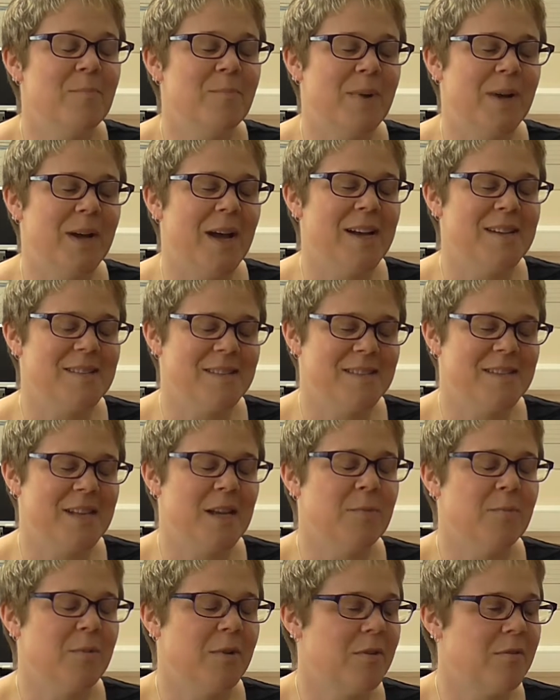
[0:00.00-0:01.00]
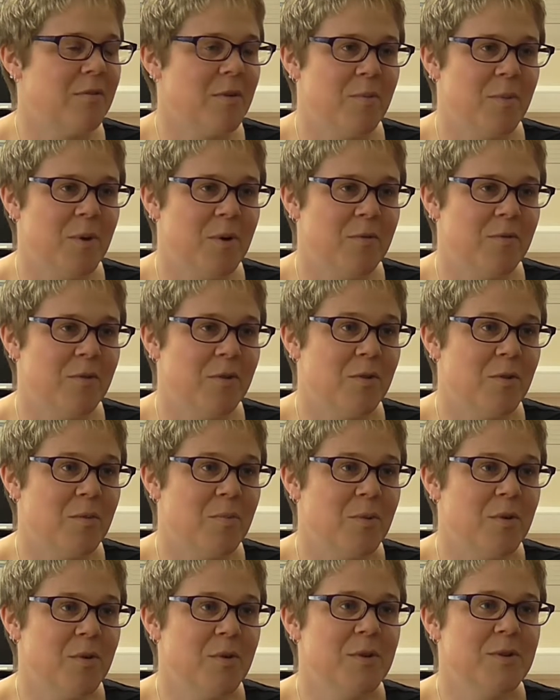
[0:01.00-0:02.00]
But as I said, we're a remote and
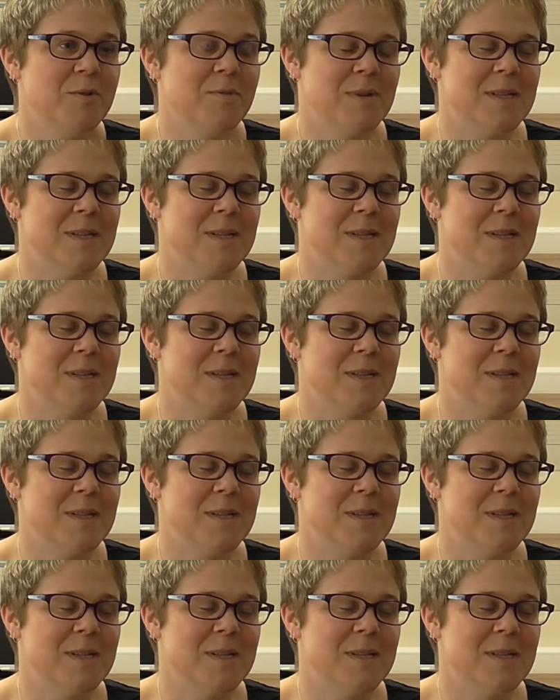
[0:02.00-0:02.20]
rural board,